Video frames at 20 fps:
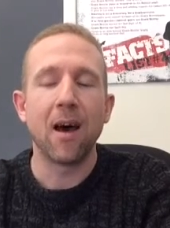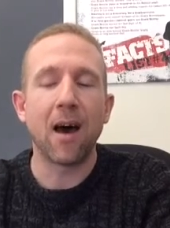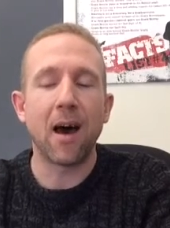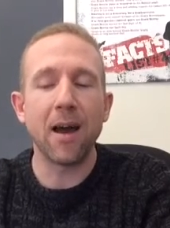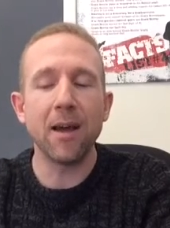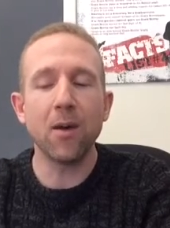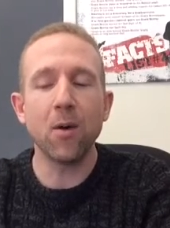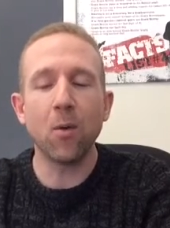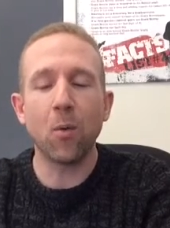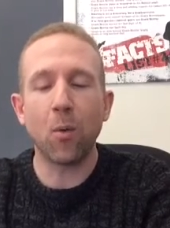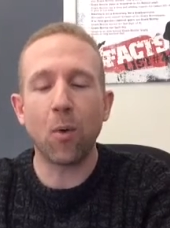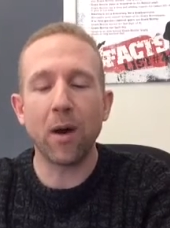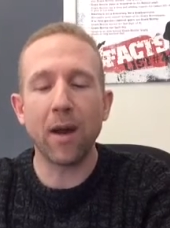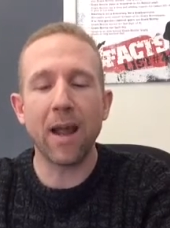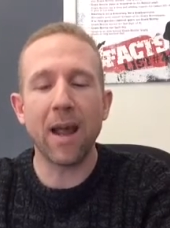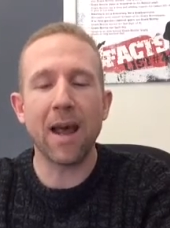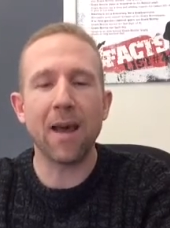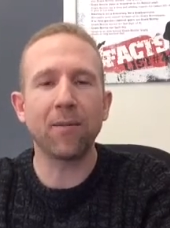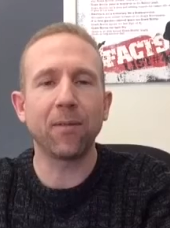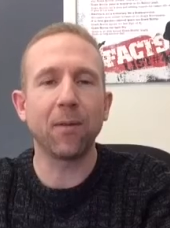I don't want
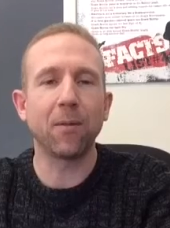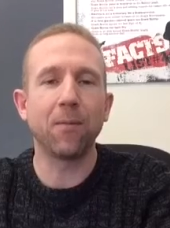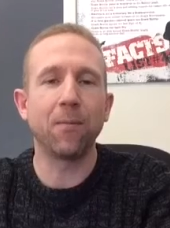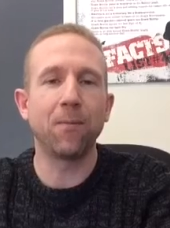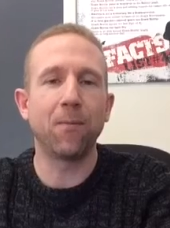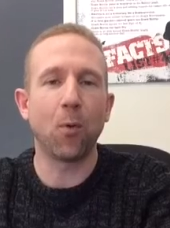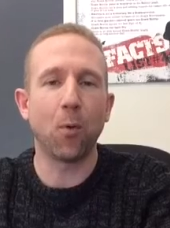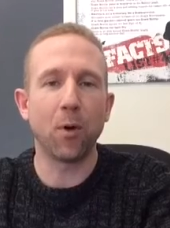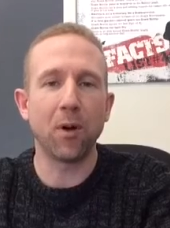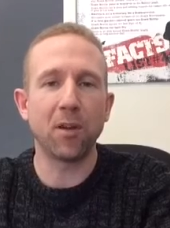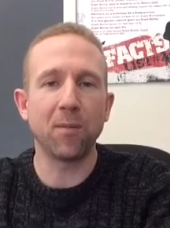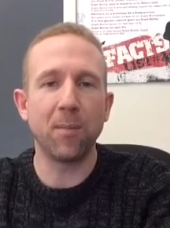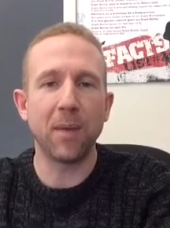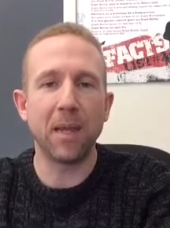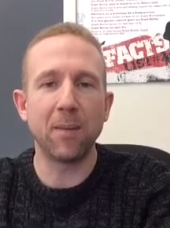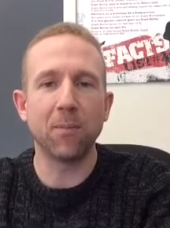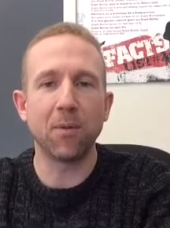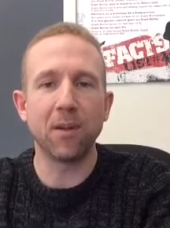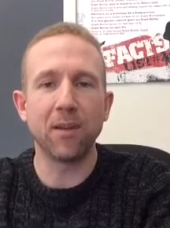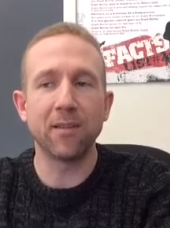to have to force
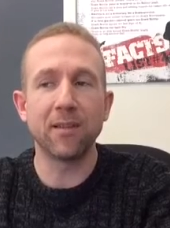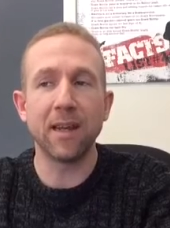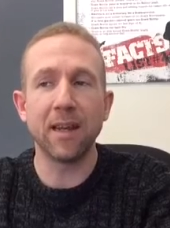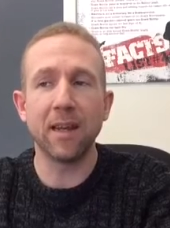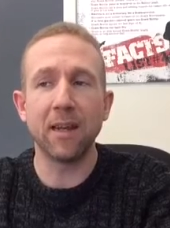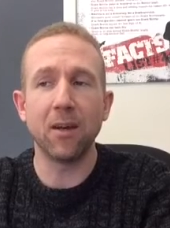people and say,